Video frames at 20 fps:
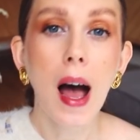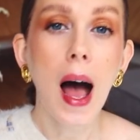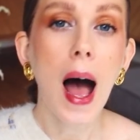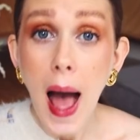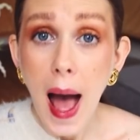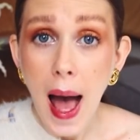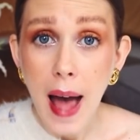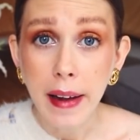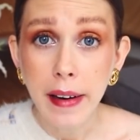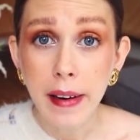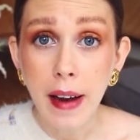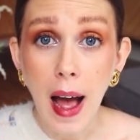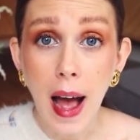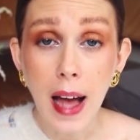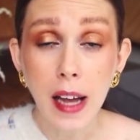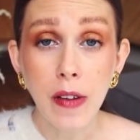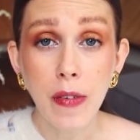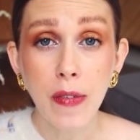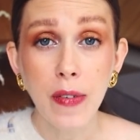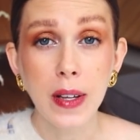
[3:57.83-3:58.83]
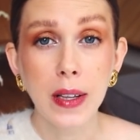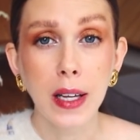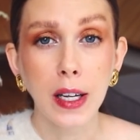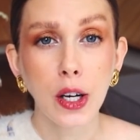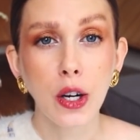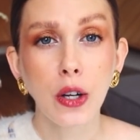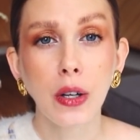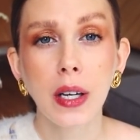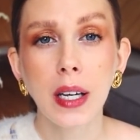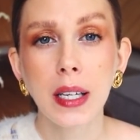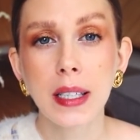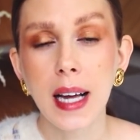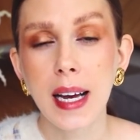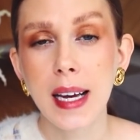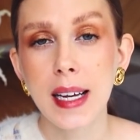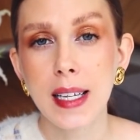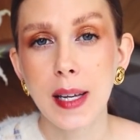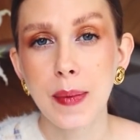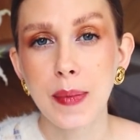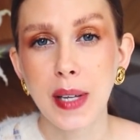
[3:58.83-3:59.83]
And I feel that looking at
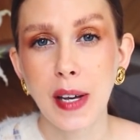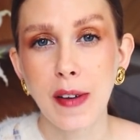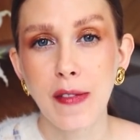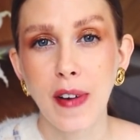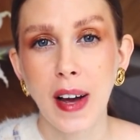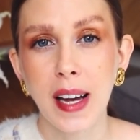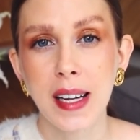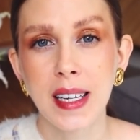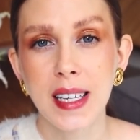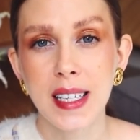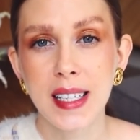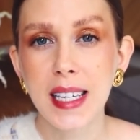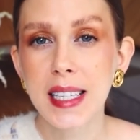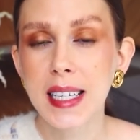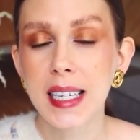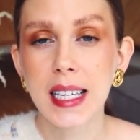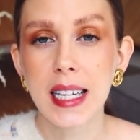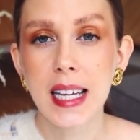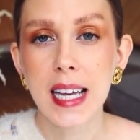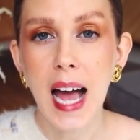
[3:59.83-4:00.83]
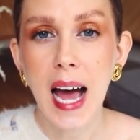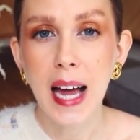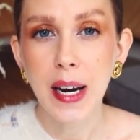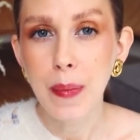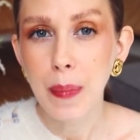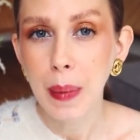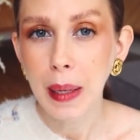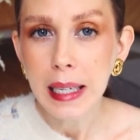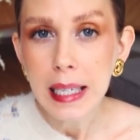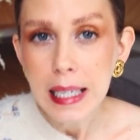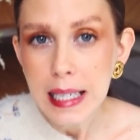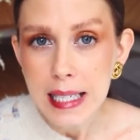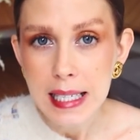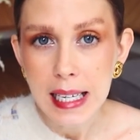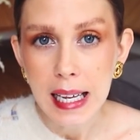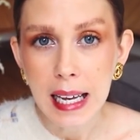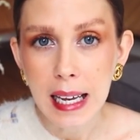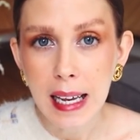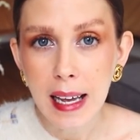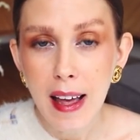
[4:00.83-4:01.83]
items I find aesthetically
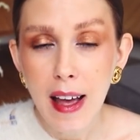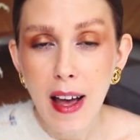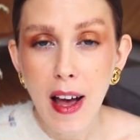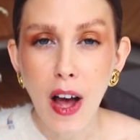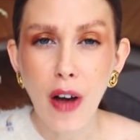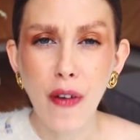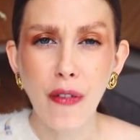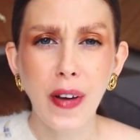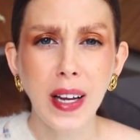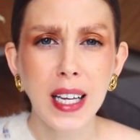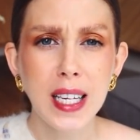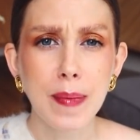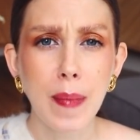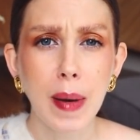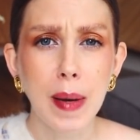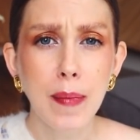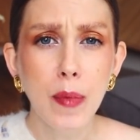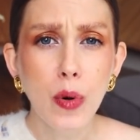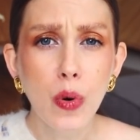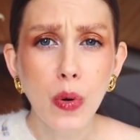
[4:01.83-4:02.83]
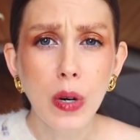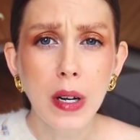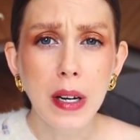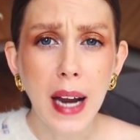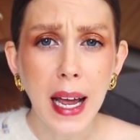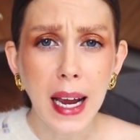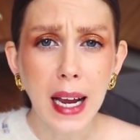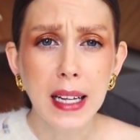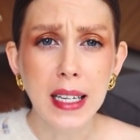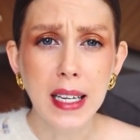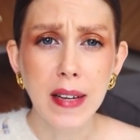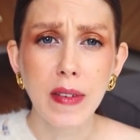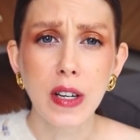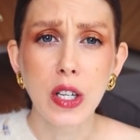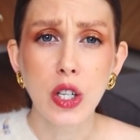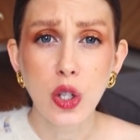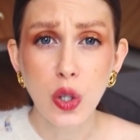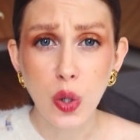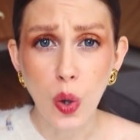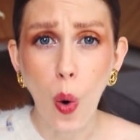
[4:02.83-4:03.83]
unpleasing affects my mood negatively
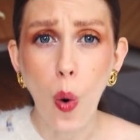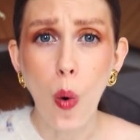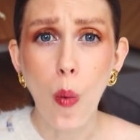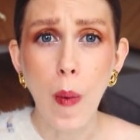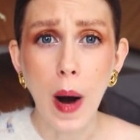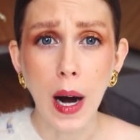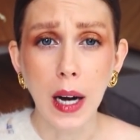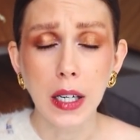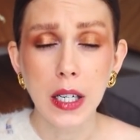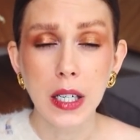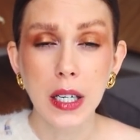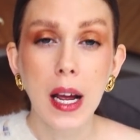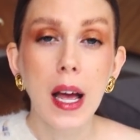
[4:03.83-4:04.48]
so much.